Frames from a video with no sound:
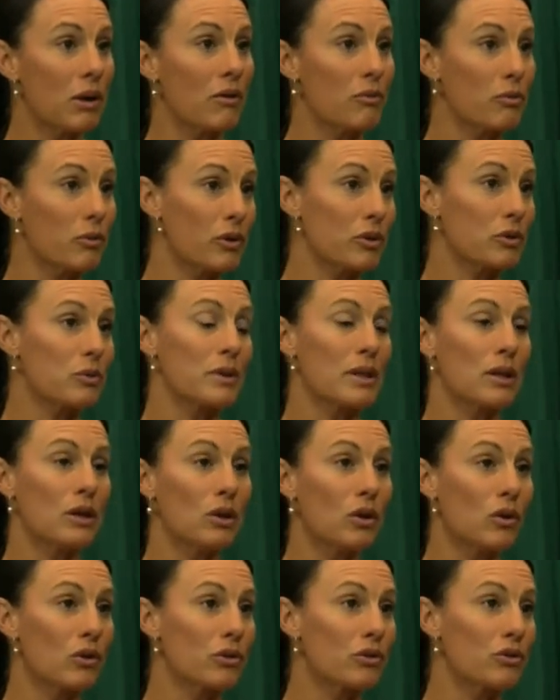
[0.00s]
I've worked with a
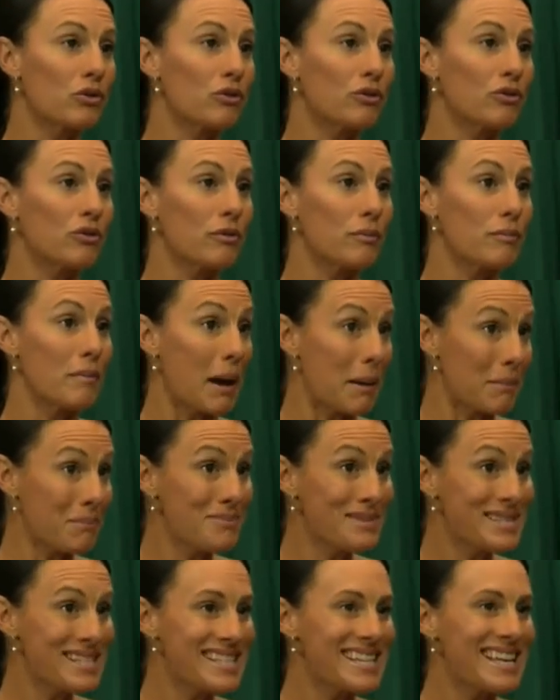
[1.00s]
lot of
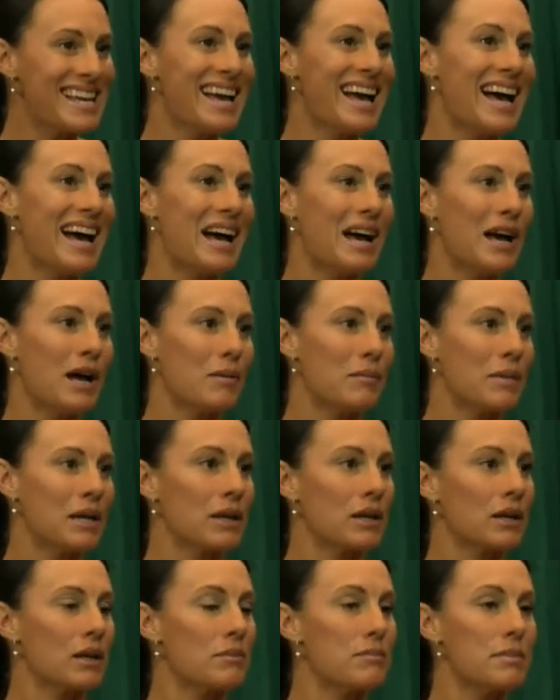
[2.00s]
mums,
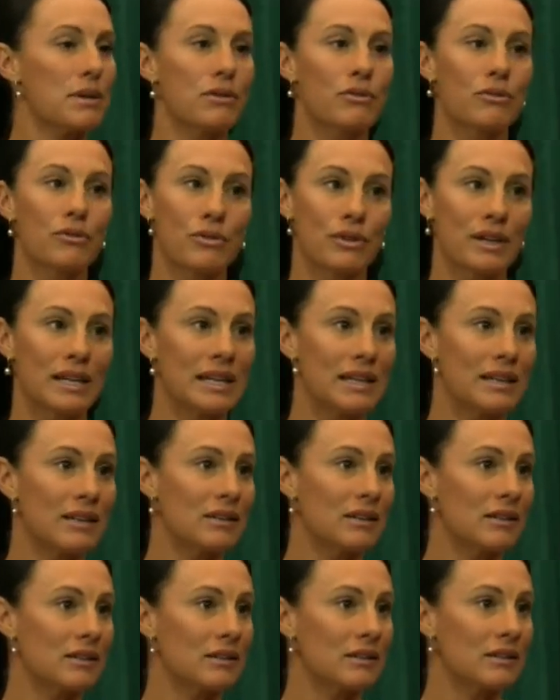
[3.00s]
and it can be a
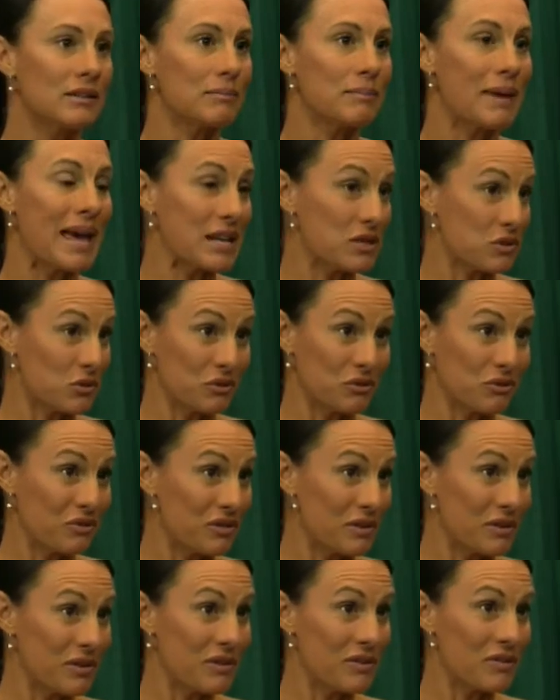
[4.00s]
real battle
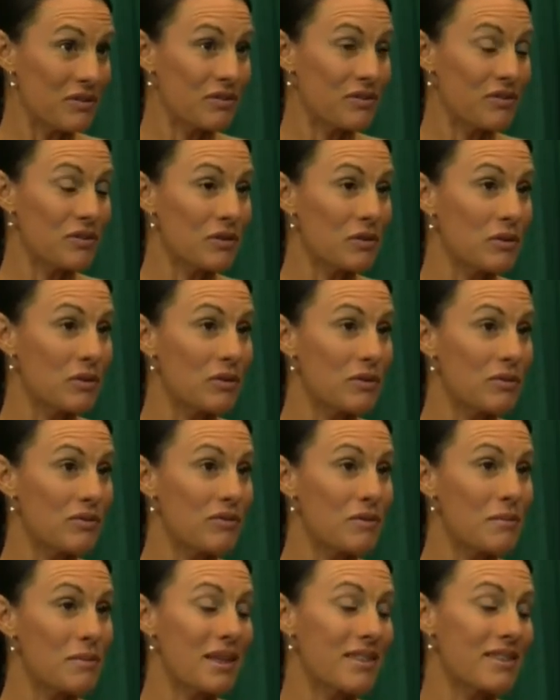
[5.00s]
for
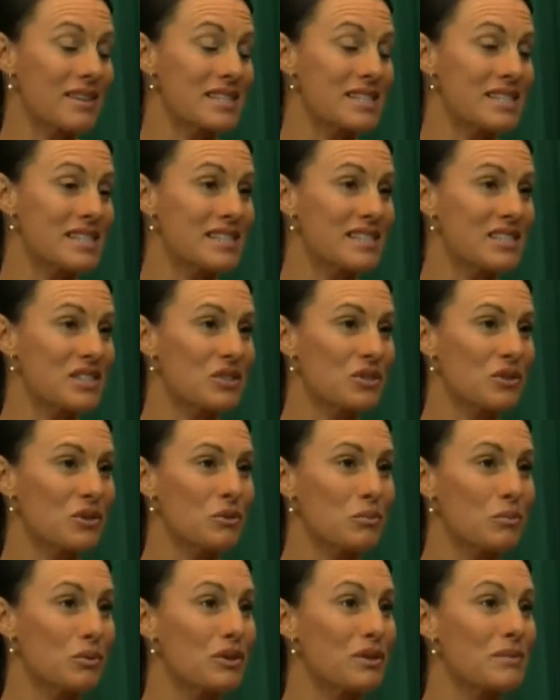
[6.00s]
mothers
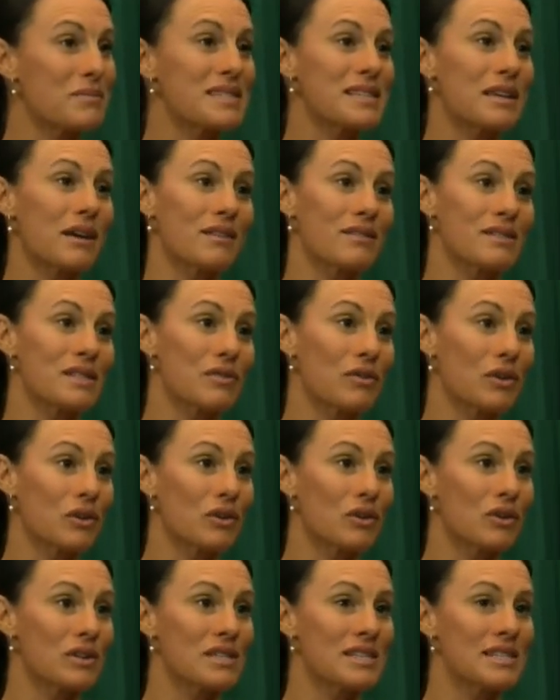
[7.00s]
to put themselves
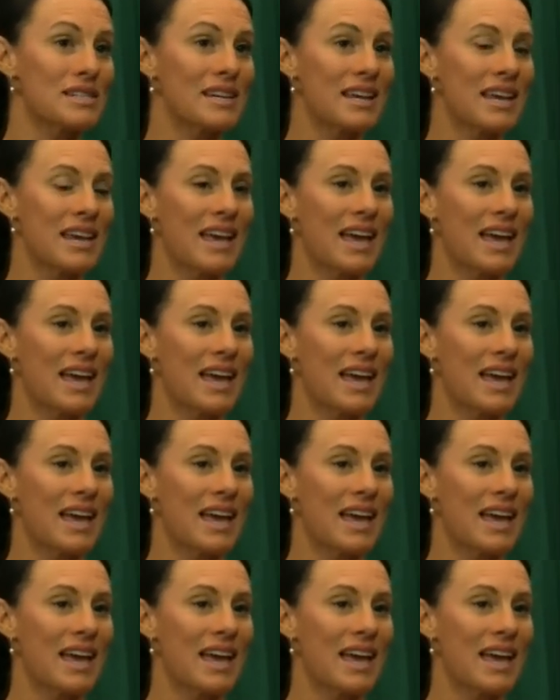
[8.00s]
first.